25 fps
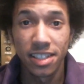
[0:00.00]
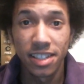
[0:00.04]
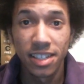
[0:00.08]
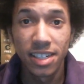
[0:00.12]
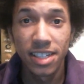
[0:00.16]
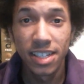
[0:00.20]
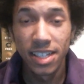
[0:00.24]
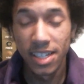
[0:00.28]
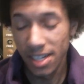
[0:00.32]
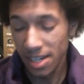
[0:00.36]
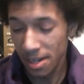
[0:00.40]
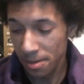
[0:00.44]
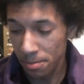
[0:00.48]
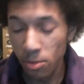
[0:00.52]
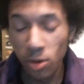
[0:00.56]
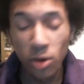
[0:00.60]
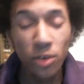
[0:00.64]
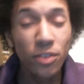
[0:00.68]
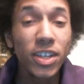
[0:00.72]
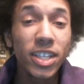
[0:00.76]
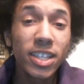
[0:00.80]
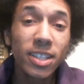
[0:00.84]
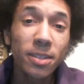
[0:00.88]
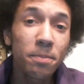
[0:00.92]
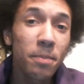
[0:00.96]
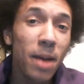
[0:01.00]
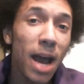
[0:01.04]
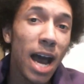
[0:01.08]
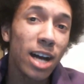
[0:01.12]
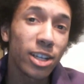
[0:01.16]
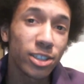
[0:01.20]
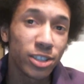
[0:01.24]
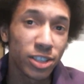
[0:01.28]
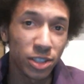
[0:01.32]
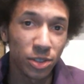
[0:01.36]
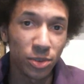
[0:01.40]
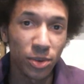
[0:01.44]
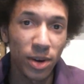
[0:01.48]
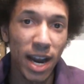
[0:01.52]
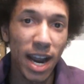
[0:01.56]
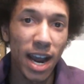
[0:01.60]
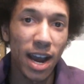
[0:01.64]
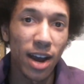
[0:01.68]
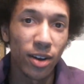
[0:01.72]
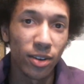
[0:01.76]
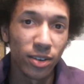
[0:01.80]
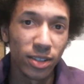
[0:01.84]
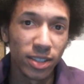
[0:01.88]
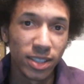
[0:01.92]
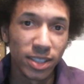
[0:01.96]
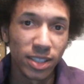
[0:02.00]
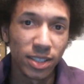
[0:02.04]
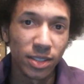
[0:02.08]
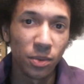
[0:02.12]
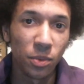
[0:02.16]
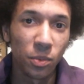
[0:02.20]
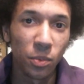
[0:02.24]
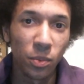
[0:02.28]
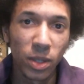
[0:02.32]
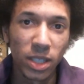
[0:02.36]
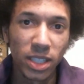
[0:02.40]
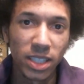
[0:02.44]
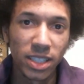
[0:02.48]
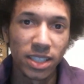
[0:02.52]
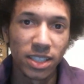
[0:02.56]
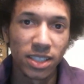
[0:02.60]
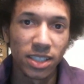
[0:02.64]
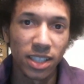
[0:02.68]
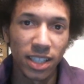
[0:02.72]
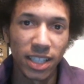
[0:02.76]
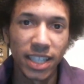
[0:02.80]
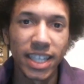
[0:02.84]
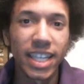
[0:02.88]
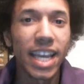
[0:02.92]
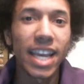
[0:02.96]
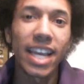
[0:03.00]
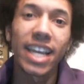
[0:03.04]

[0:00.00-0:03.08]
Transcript: Moving the mouse around was like,